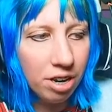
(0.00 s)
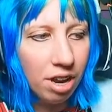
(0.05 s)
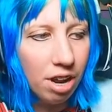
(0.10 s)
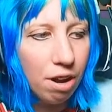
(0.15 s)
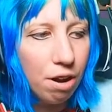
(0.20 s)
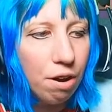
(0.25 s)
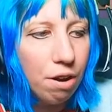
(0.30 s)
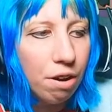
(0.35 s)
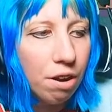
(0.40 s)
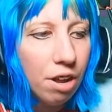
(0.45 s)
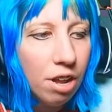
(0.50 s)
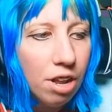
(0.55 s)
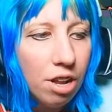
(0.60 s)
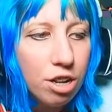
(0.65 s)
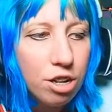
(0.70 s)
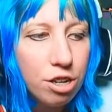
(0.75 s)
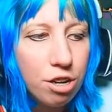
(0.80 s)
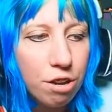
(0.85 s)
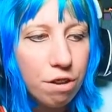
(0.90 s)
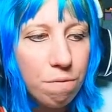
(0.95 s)
Oh,
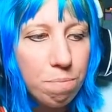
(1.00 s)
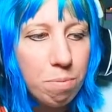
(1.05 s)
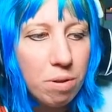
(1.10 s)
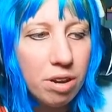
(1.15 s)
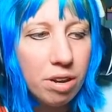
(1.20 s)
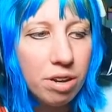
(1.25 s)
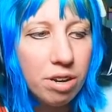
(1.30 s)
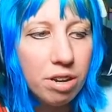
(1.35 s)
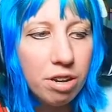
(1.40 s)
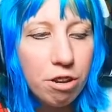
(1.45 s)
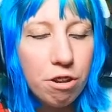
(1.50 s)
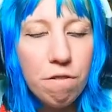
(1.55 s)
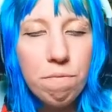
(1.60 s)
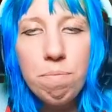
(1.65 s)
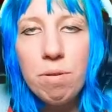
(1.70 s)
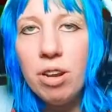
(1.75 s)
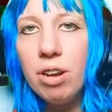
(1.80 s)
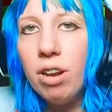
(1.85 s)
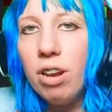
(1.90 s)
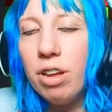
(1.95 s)
so you've
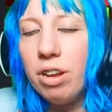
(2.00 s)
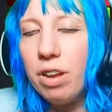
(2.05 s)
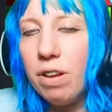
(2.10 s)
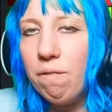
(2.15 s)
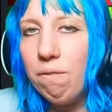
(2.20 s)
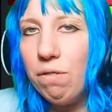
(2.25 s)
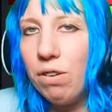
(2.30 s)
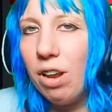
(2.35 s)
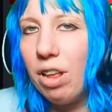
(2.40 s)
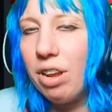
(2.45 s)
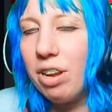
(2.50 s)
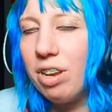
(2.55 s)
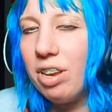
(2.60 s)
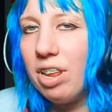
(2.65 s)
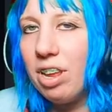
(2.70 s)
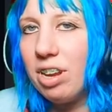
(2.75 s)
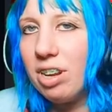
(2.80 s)
been looking for like the